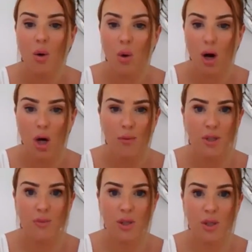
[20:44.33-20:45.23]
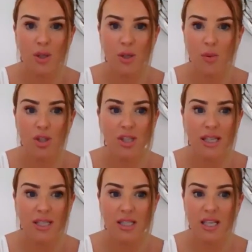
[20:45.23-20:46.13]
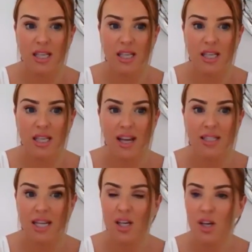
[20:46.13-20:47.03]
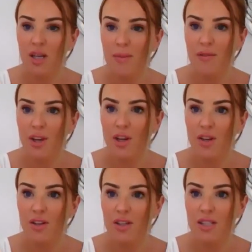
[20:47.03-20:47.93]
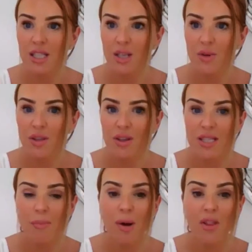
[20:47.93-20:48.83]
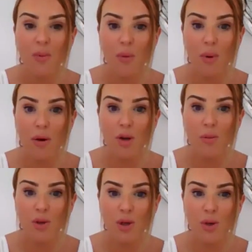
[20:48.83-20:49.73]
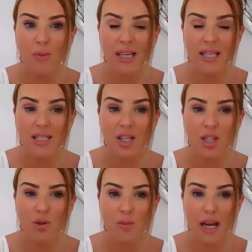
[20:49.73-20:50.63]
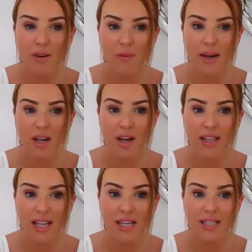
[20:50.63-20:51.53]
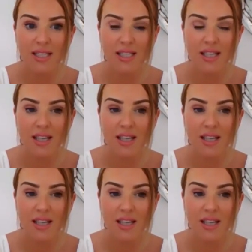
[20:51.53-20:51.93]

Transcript: Oh, I hope there's somebody watching this, because I haven't even checked. Hang on, let me have a look and see what there is. And by the way, welcome all the newbies. I don't normally have a rant like this.